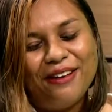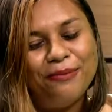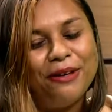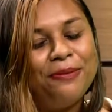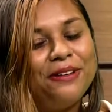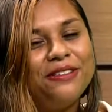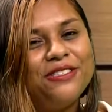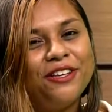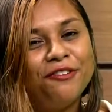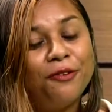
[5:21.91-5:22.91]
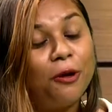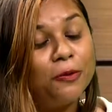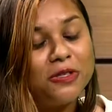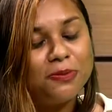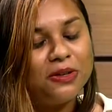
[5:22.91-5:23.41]
My parents have
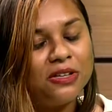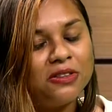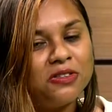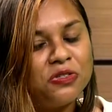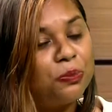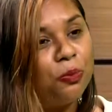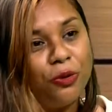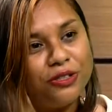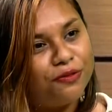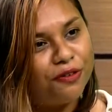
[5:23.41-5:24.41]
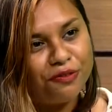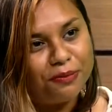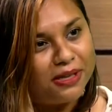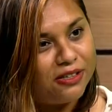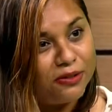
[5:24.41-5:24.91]
always been supportive of
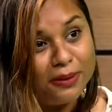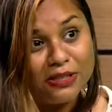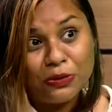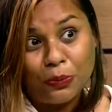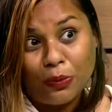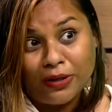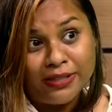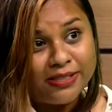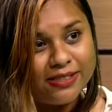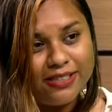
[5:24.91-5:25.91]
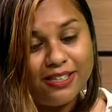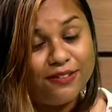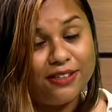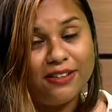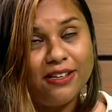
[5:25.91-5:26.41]
me no matter what,
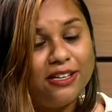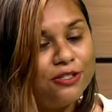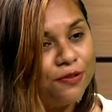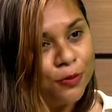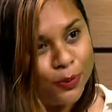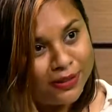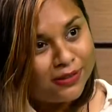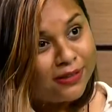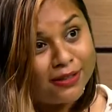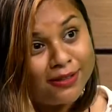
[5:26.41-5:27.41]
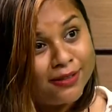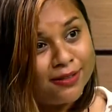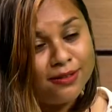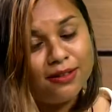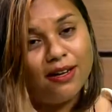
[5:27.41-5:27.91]
even at the age of 26.